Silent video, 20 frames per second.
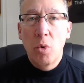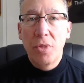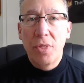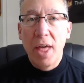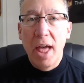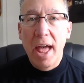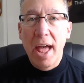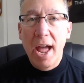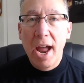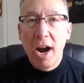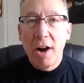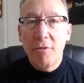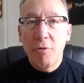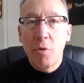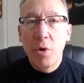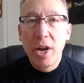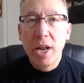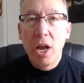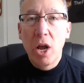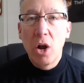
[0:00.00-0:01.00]
with
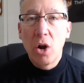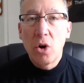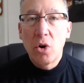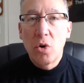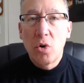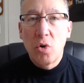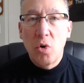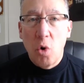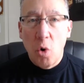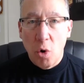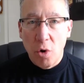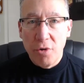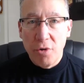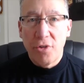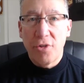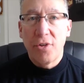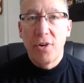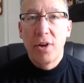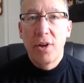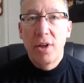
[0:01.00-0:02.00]
every
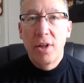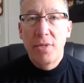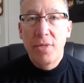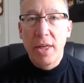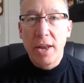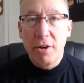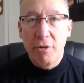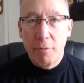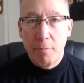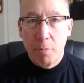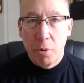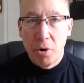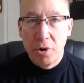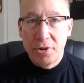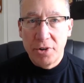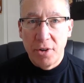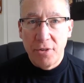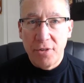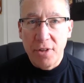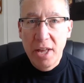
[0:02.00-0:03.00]
course that is
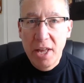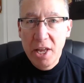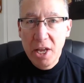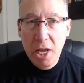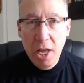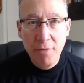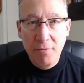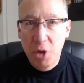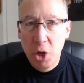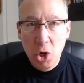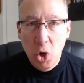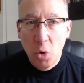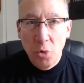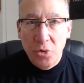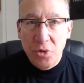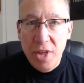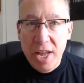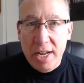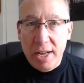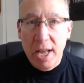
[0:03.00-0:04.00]
purchased. If you
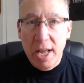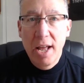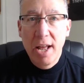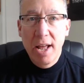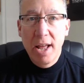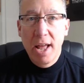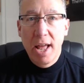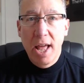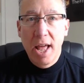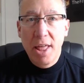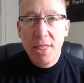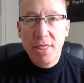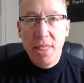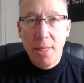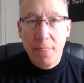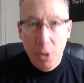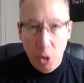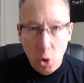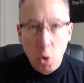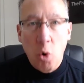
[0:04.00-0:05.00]
don't think
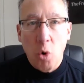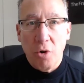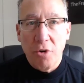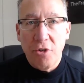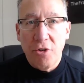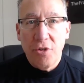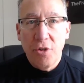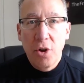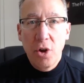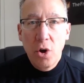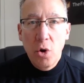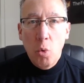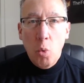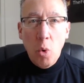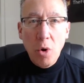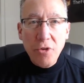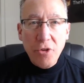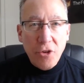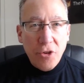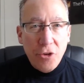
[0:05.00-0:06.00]
that the course
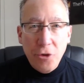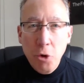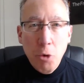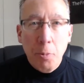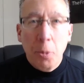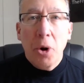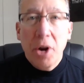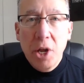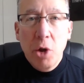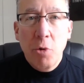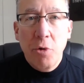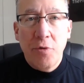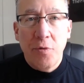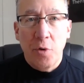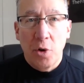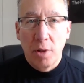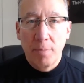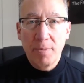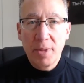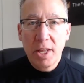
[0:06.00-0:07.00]
was super
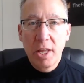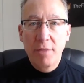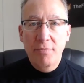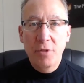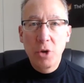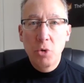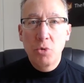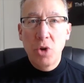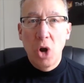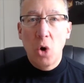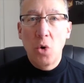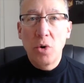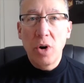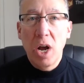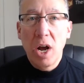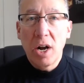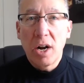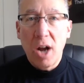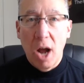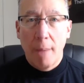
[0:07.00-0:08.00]
useful, if you don't
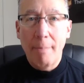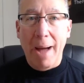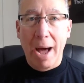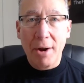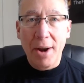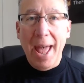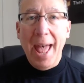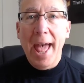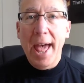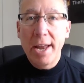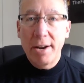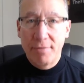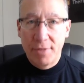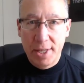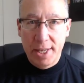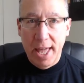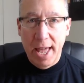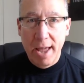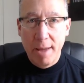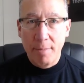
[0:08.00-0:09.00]
come out ahead
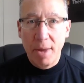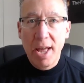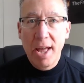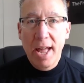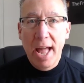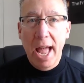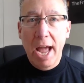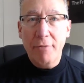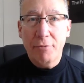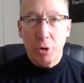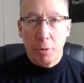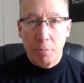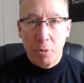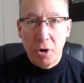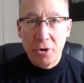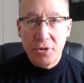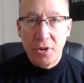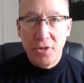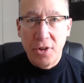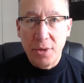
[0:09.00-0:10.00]
of the game after
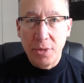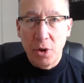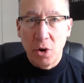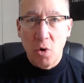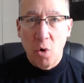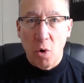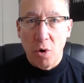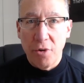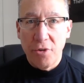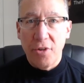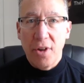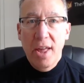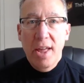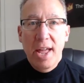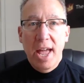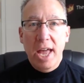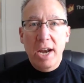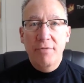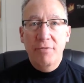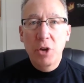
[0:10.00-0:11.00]
purchasing the course,
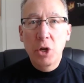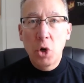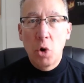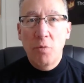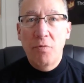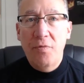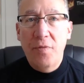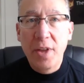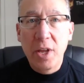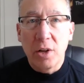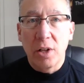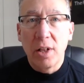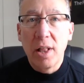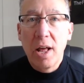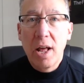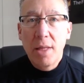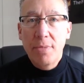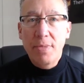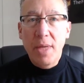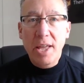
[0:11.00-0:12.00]
and if you don't
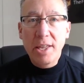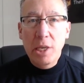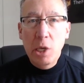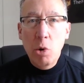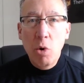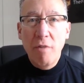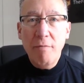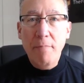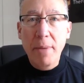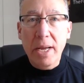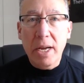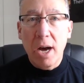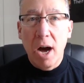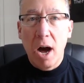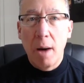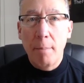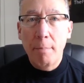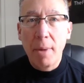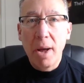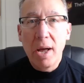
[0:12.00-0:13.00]
feel that you have
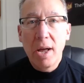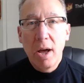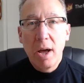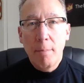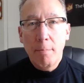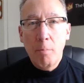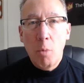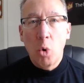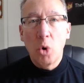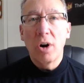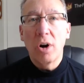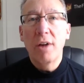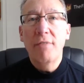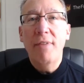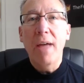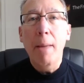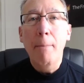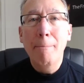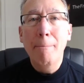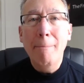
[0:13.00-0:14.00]
become more
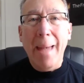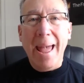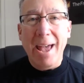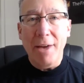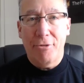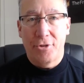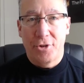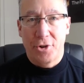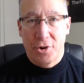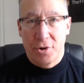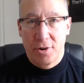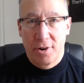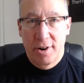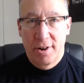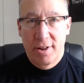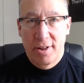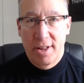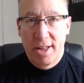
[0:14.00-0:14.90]
of a master